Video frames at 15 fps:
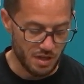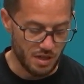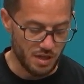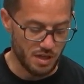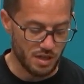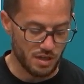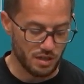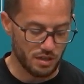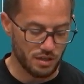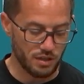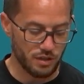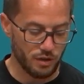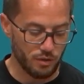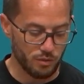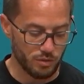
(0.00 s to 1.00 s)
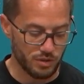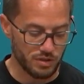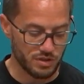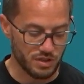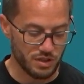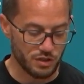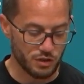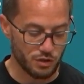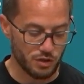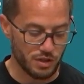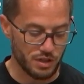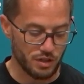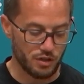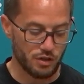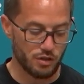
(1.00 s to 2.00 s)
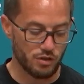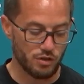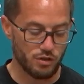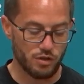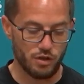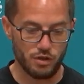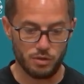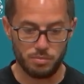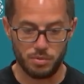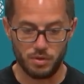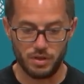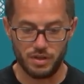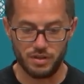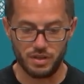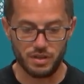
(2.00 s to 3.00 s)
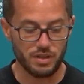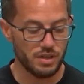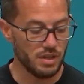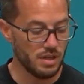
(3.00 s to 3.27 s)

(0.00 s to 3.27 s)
his injury occurred on a play that,